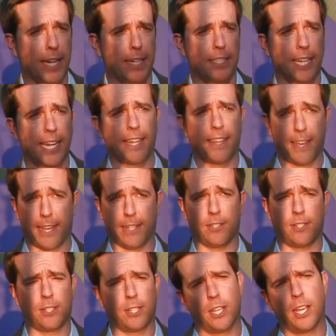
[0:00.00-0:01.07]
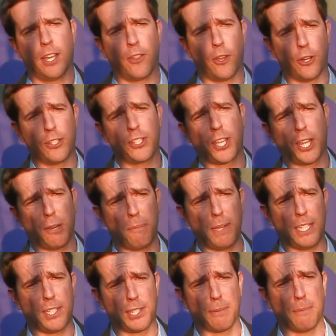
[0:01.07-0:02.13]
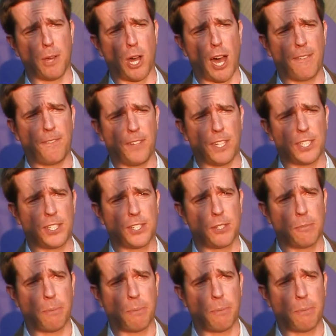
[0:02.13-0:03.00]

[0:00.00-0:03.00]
can tell you this. There's going to be some office